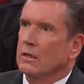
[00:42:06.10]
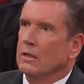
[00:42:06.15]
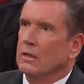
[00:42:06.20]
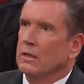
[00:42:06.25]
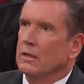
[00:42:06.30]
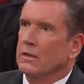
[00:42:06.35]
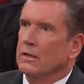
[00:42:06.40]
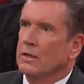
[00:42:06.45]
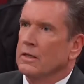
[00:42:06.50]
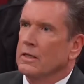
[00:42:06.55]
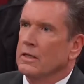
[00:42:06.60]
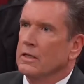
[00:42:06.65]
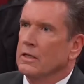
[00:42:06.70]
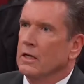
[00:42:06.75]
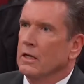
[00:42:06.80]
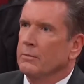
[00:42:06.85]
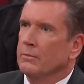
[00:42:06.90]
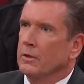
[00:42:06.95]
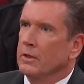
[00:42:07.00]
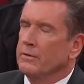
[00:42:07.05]

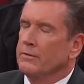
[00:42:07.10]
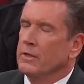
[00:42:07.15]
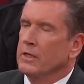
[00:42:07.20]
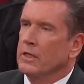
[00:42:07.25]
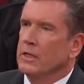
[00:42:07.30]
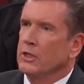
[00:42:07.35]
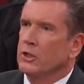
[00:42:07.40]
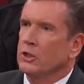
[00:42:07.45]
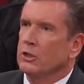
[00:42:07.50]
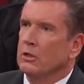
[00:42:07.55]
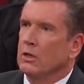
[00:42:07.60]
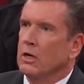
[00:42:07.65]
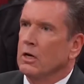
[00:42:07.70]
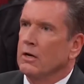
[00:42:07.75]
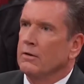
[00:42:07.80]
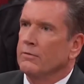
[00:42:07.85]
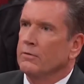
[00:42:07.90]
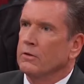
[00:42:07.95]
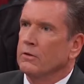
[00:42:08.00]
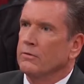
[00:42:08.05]
I believe the initial
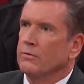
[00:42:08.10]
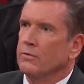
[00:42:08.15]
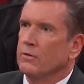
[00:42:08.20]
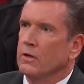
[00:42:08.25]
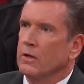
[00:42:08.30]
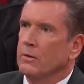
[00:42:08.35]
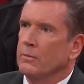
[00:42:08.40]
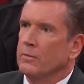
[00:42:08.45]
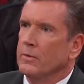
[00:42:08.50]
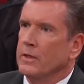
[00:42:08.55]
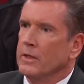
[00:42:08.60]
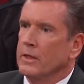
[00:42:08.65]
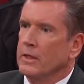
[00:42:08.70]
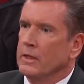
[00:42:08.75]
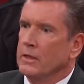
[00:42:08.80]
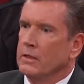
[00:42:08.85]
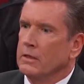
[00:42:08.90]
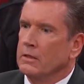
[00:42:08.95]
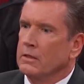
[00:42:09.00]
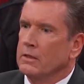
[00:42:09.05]
offer from
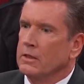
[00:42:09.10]
the